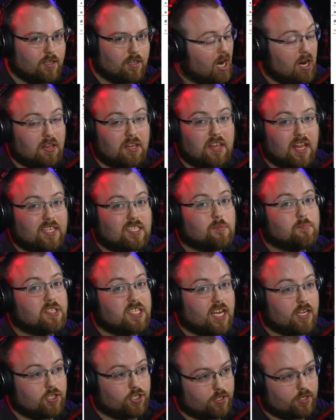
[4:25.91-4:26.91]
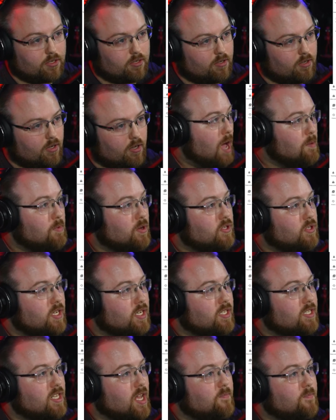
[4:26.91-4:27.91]
Apparently that's obsession. I'm using
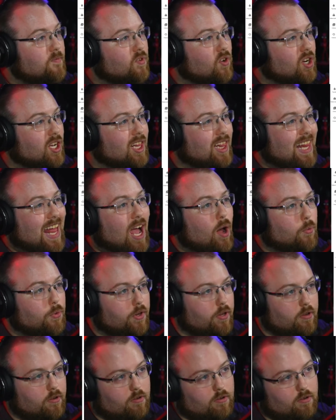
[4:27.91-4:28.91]
his name for clout.